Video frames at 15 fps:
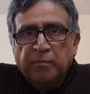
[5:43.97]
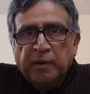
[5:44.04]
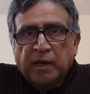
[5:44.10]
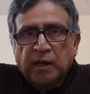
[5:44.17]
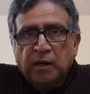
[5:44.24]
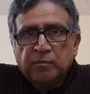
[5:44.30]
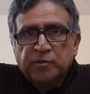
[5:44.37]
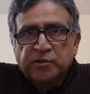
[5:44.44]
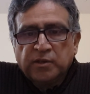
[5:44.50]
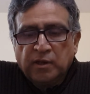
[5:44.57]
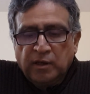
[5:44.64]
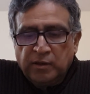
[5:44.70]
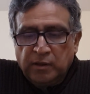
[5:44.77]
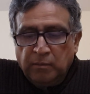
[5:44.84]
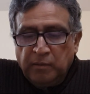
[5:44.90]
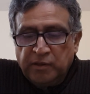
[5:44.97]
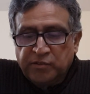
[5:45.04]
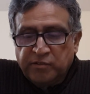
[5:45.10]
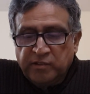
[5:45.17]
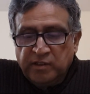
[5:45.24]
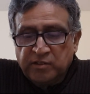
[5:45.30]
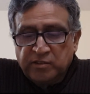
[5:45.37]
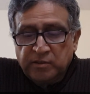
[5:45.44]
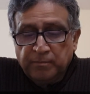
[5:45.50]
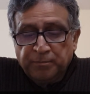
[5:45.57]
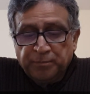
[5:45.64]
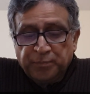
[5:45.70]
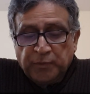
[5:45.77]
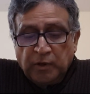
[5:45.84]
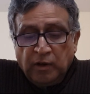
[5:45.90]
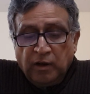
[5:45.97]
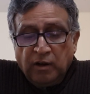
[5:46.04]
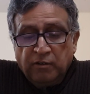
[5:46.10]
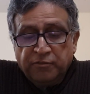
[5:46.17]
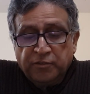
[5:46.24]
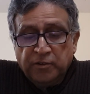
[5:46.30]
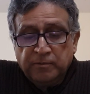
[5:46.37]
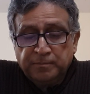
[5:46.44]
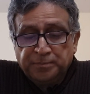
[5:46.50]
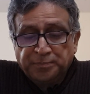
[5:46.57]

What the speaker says: becomes the mistress of